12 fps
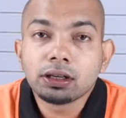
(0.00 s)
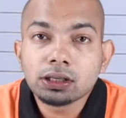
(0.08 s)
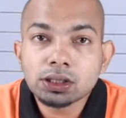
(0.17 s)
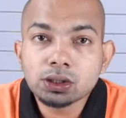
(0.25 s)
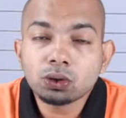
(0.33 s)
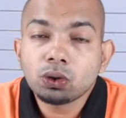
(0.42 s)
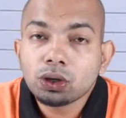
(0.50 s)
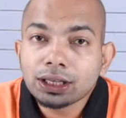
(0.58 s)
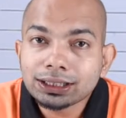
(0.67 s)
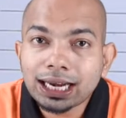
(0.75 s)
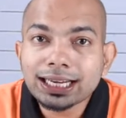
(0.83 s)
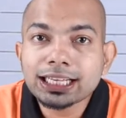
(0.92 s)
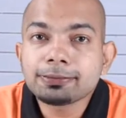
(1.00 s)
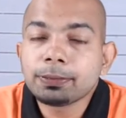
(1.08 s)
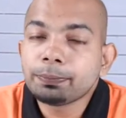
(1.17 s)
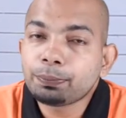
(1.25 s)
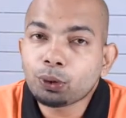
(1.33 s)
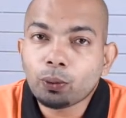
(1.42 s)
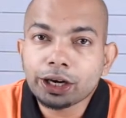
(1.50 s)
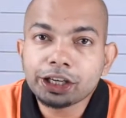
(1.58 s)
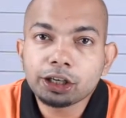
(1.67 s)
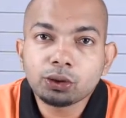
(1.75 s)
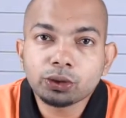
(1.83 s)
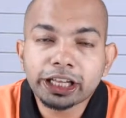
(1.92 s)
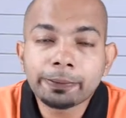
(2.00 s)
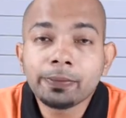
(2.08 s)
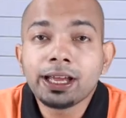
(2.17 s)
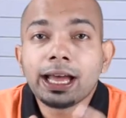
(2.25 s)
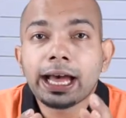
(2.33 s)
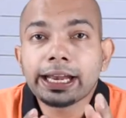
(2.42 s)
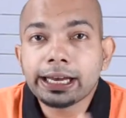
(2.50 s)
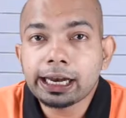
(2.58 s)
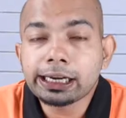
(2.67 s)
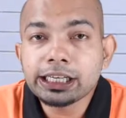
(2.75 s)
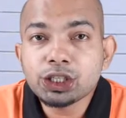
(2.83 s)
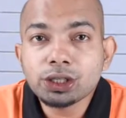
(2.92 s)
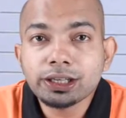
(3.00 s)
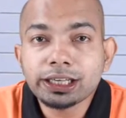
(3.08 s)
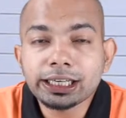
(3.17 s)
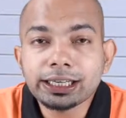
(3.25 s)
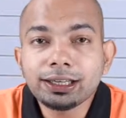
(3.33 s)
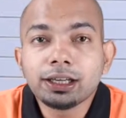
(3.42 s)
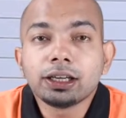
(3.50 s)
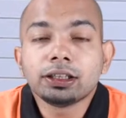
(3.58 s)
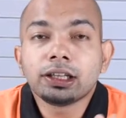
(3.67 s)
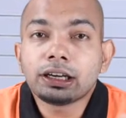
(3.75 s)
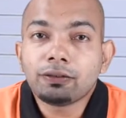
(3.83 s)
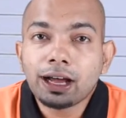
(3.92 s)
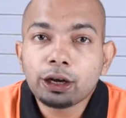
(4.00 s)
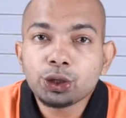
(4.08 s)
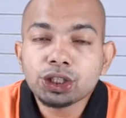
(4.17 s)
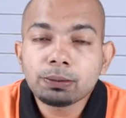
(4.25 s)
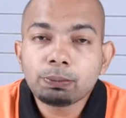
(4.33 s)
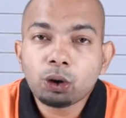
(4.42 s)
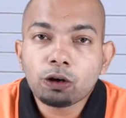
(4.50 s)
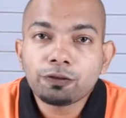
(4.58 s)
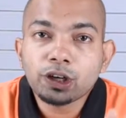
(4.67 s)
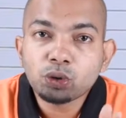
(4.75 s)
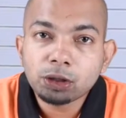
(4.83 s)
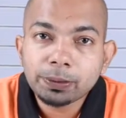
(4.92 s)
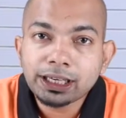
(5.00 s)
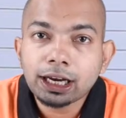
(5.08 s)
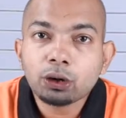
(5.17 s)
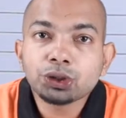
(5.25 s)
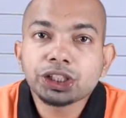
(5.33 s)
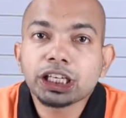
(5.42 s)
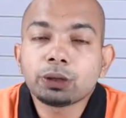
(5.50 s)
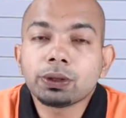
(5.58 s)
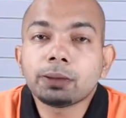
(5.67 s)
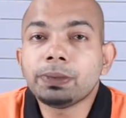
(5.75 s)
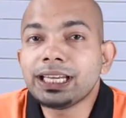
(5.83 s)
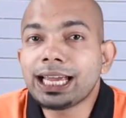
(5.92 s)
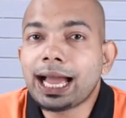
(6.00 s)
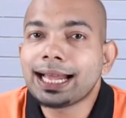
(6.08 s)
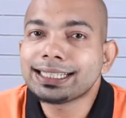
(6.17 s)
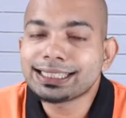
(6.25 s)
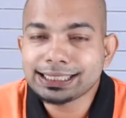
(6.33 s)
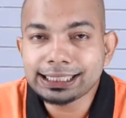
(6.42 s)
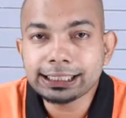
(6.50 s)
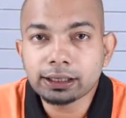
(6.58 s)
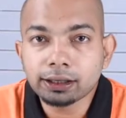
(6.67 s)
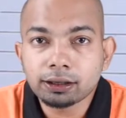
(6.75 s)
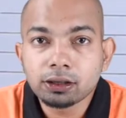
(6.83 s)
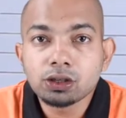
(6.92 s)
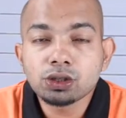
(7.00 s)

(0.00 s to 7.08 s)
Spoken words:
So that has been provided to them. And additionally, the revaluation profit will be now shared with B and C here.